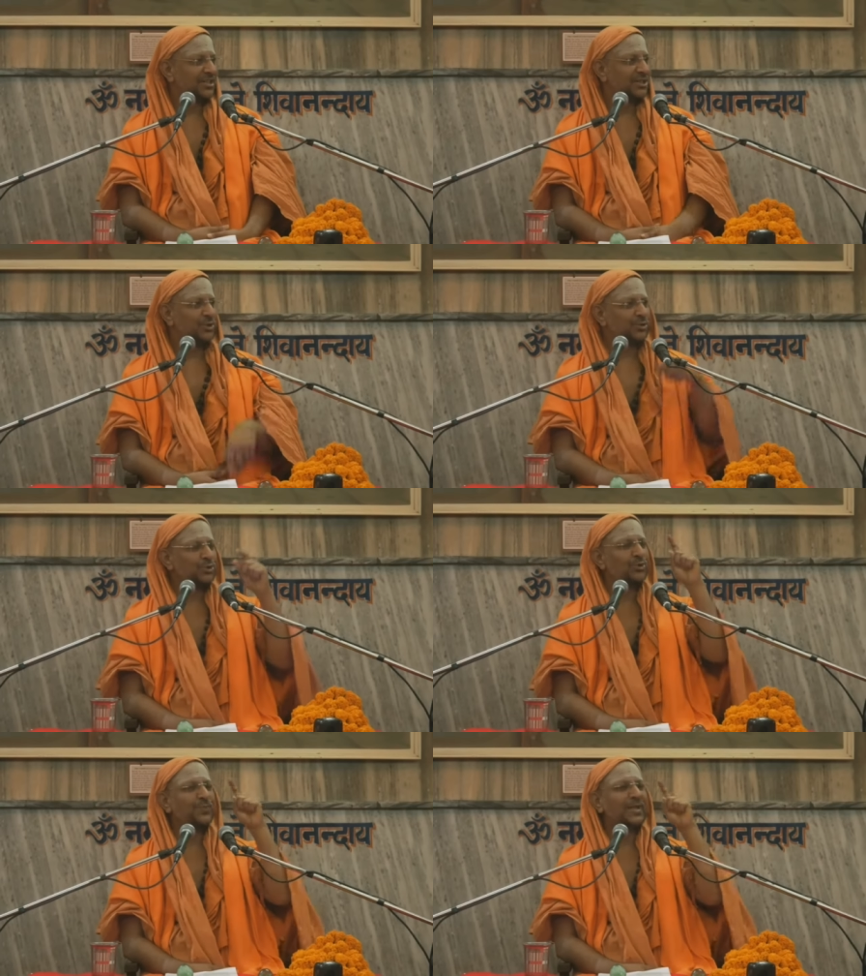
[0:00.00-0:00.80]
You
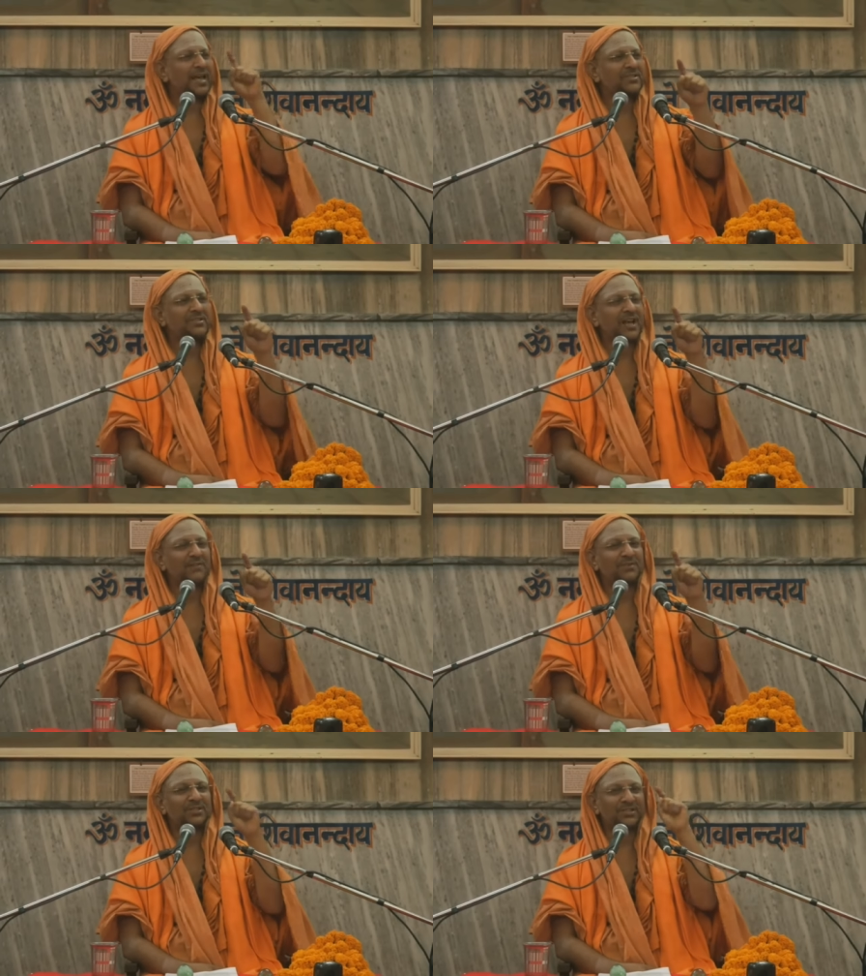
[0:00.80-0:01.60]
should be
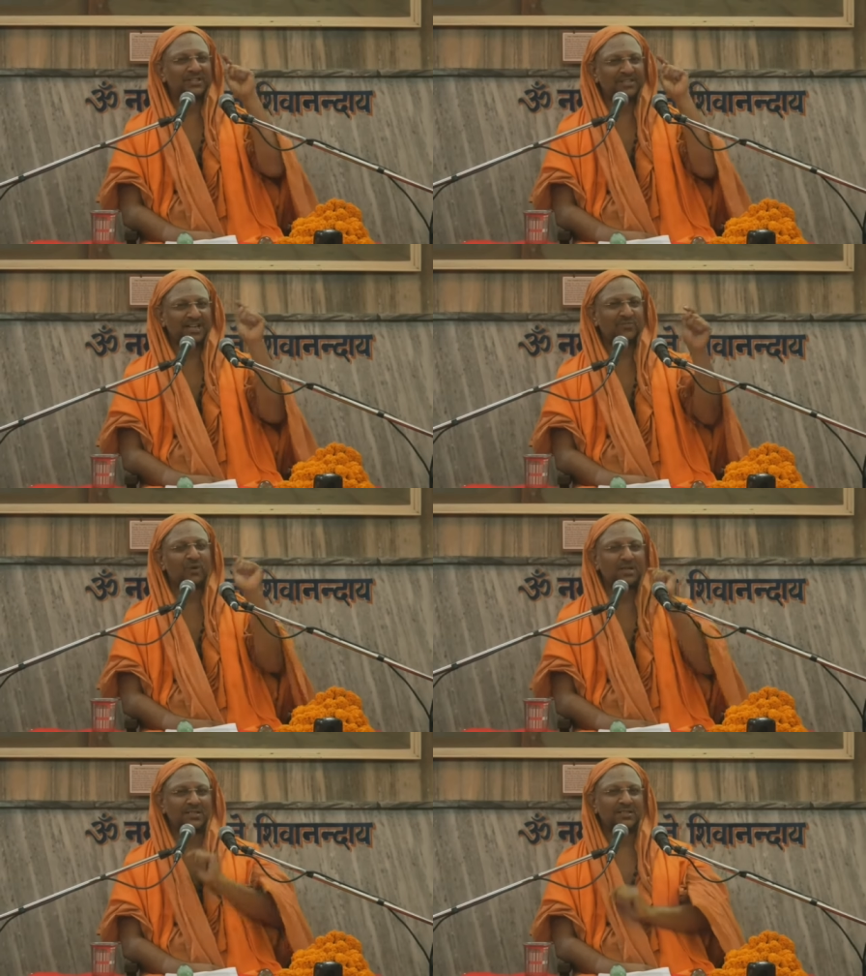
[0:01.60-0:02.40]
established in that
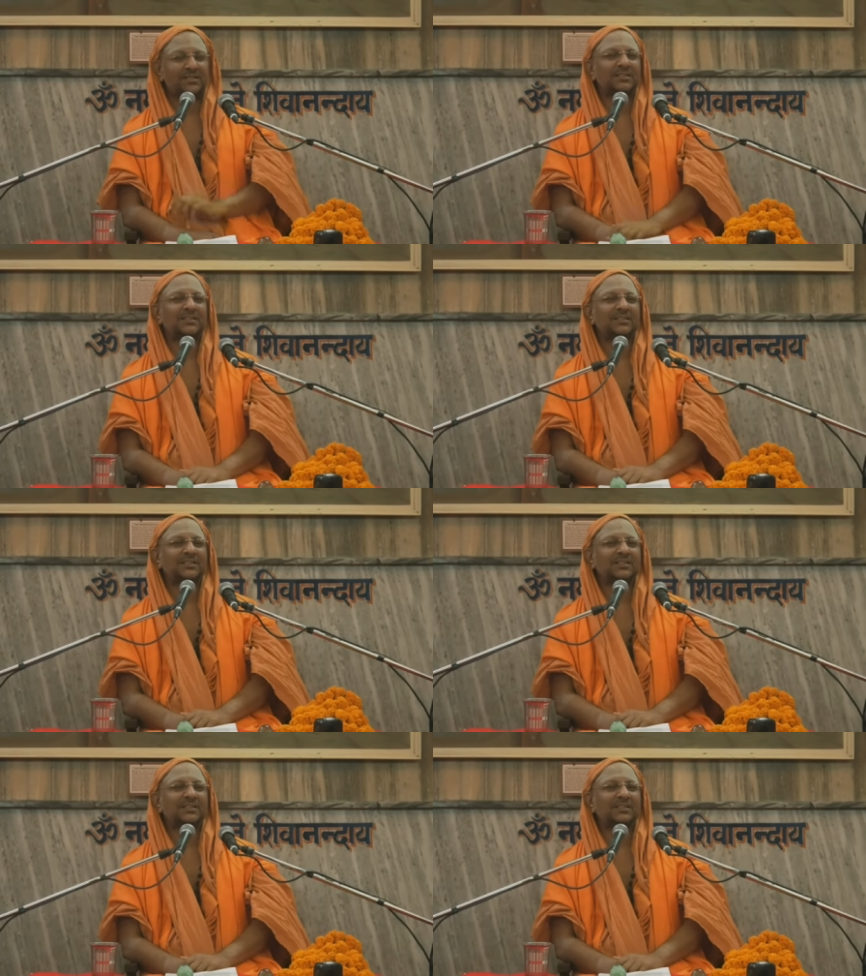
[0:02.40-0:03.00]
oneness.